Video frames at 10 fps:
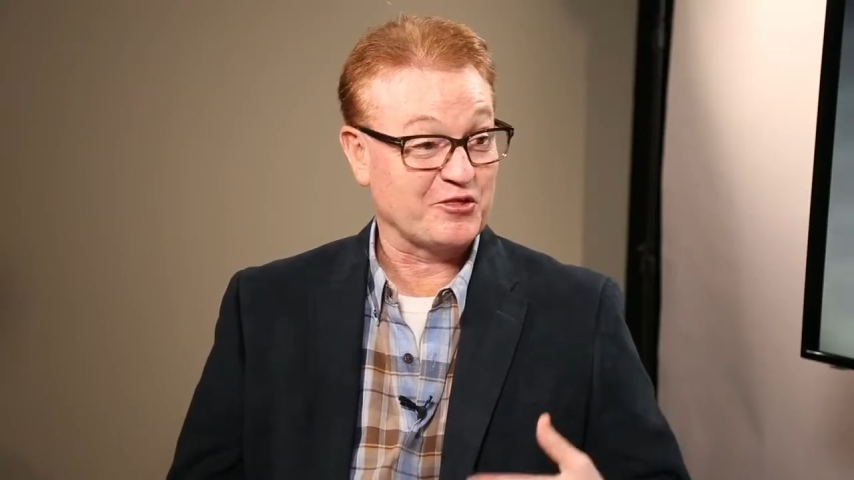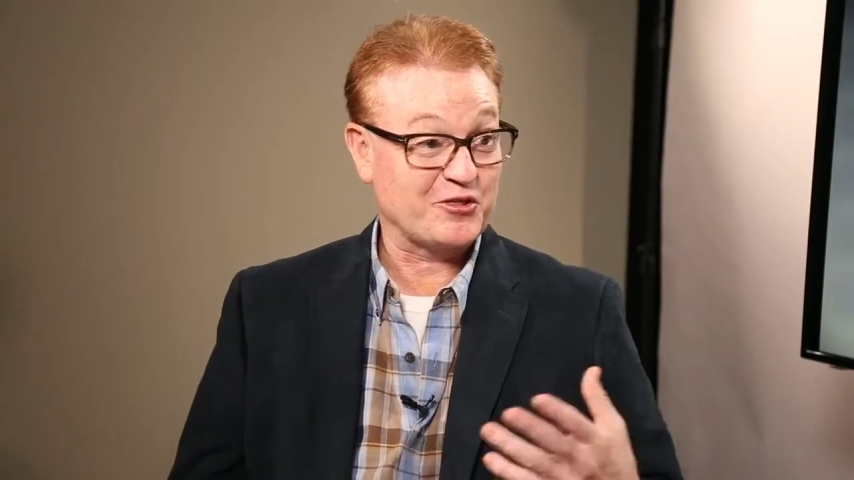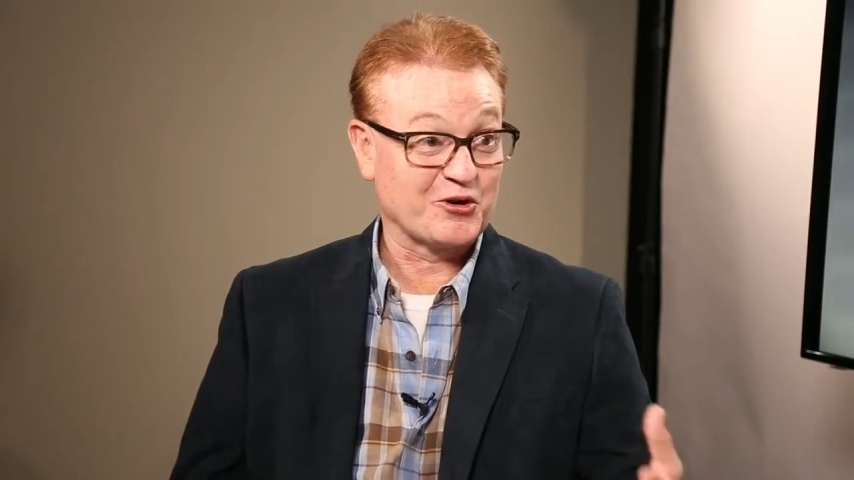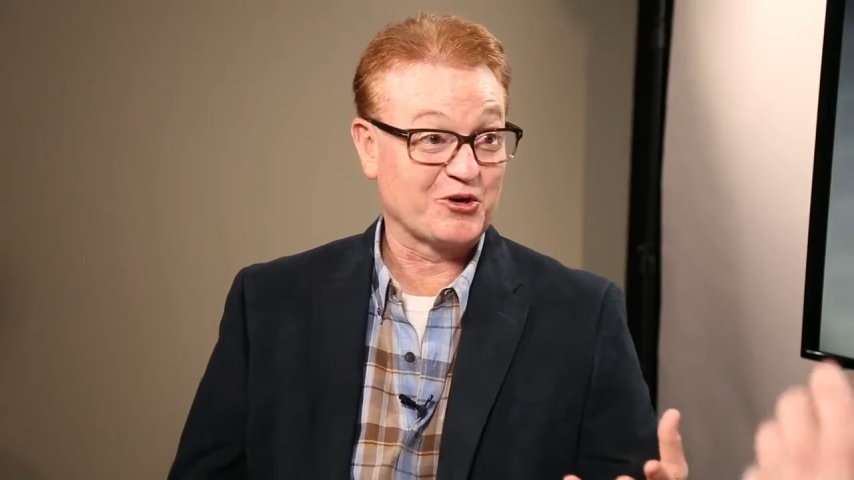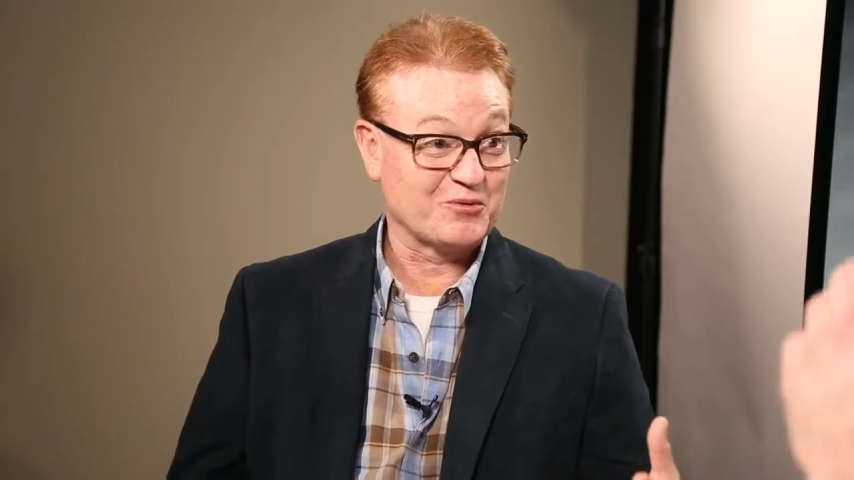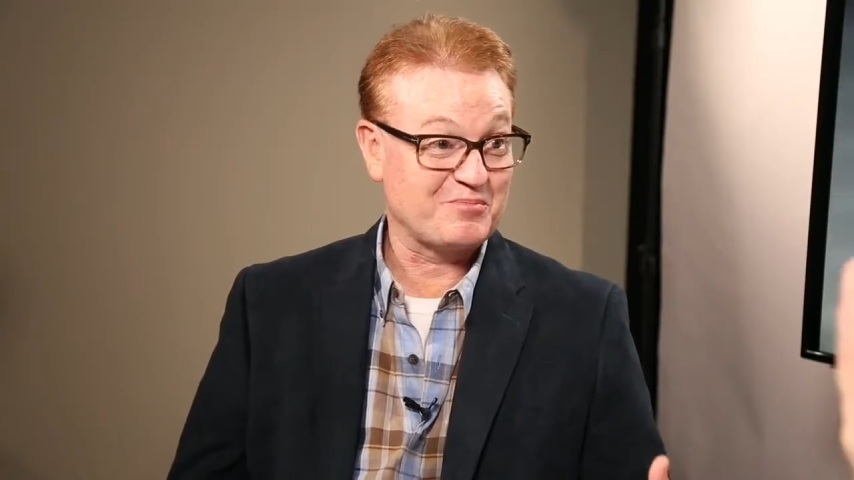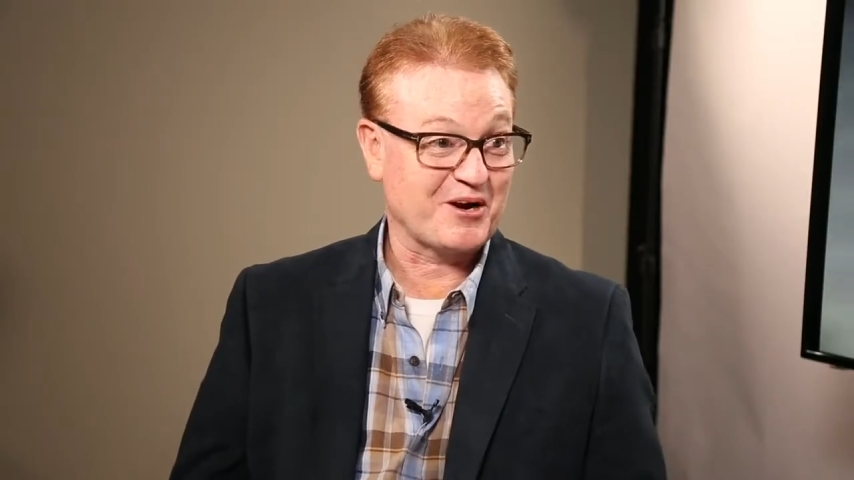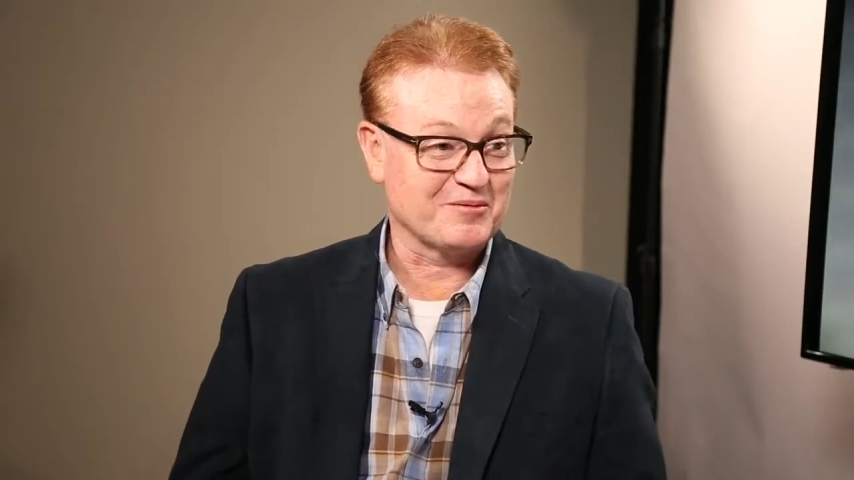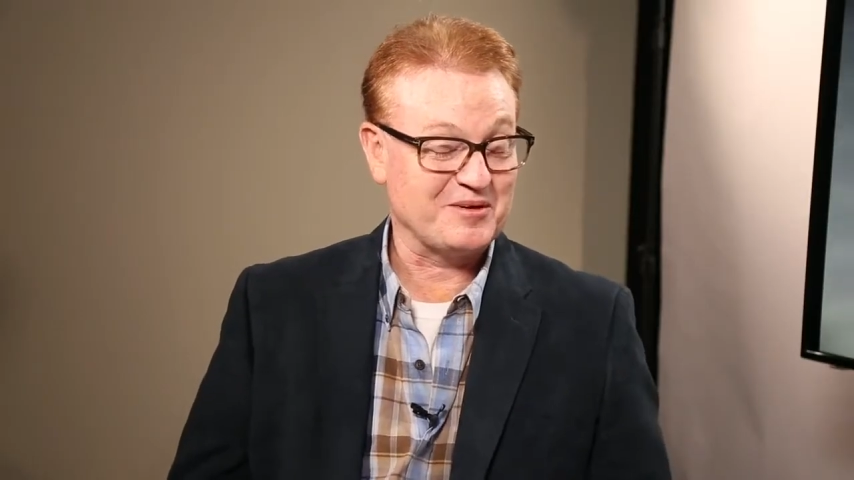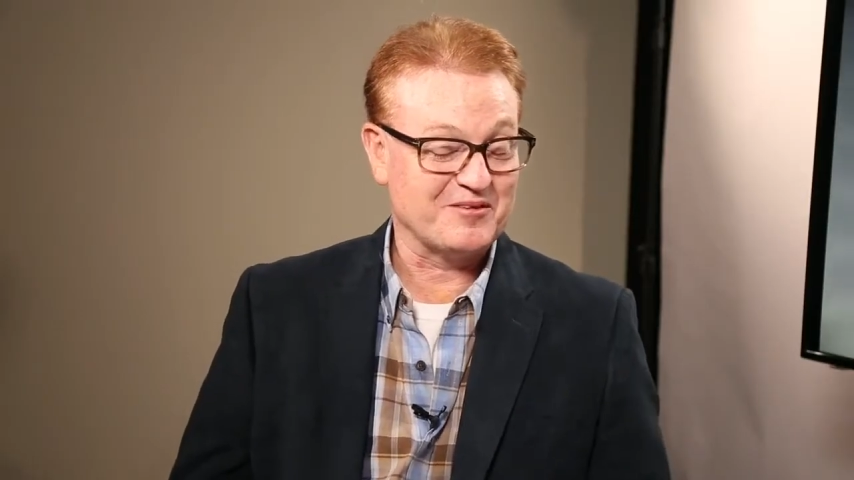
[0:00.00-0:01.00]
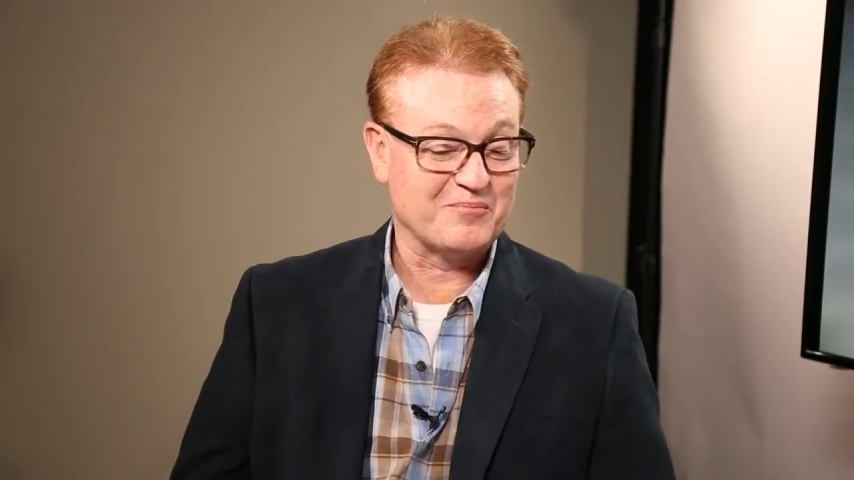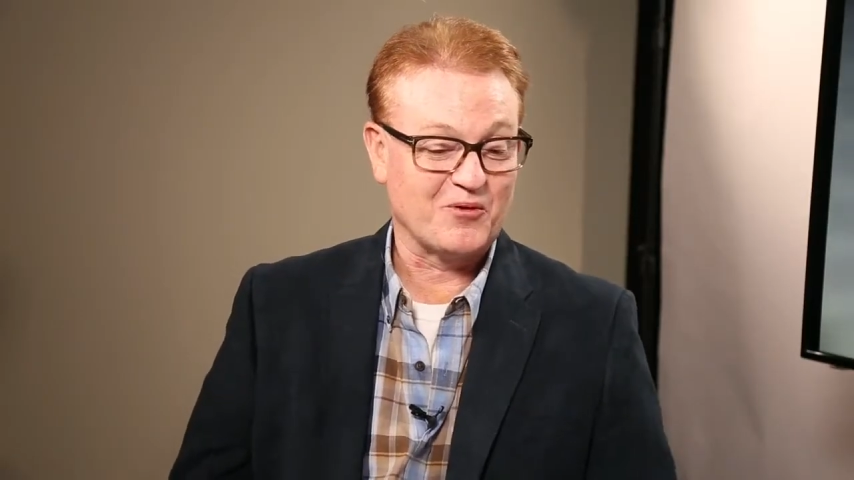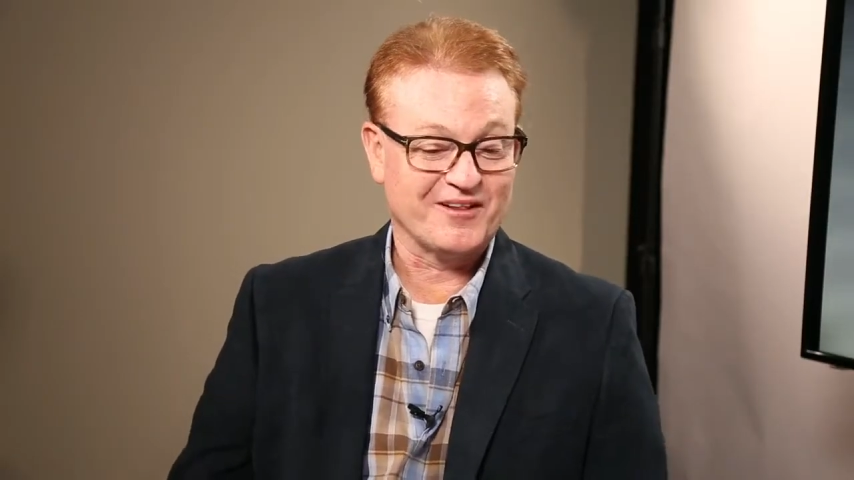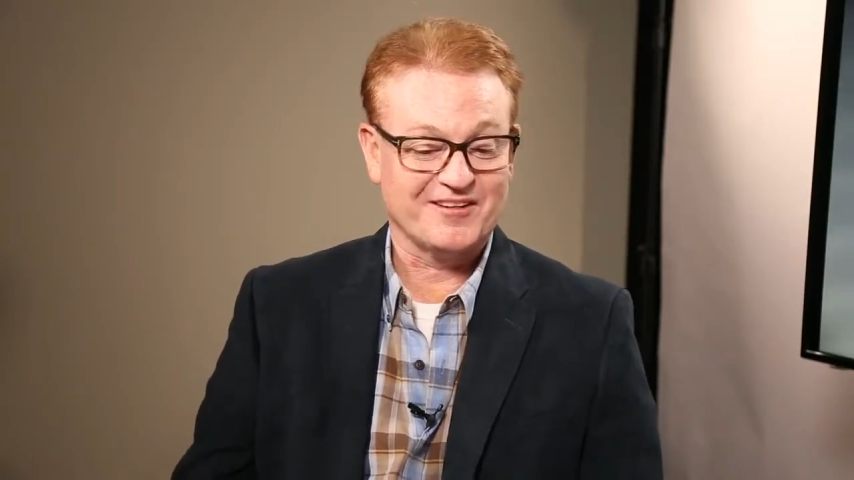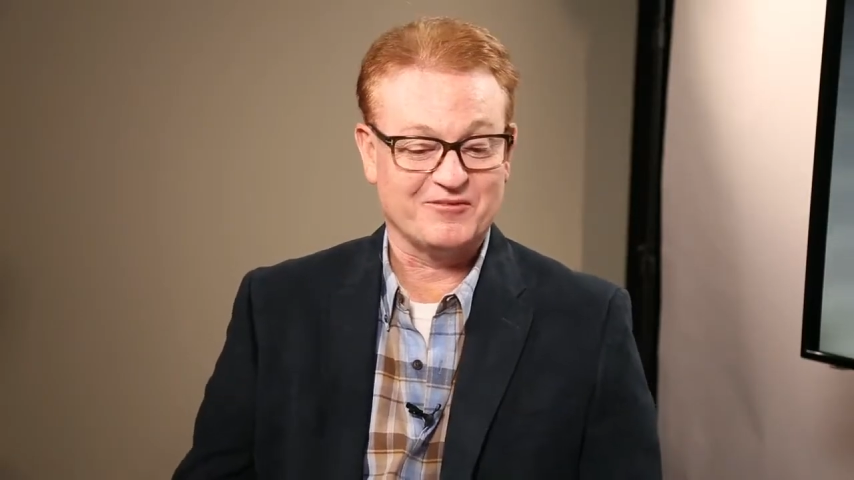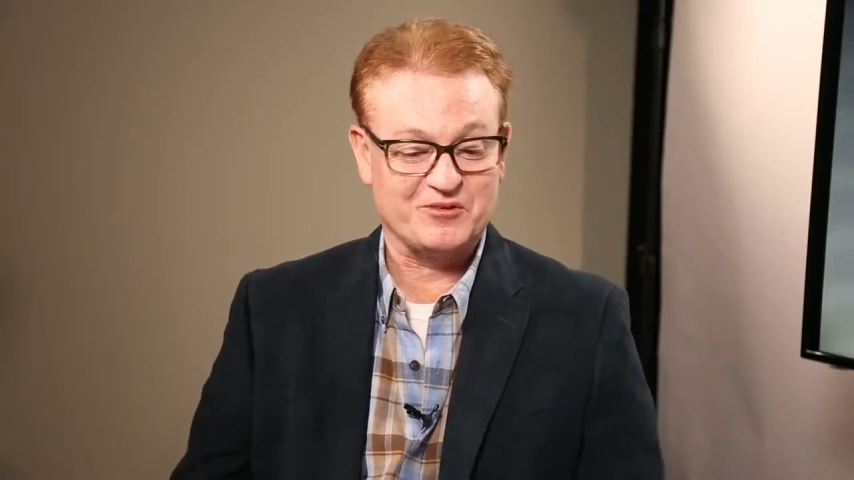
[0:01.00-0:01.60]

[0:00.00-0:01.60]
The 3rd would probably be the one that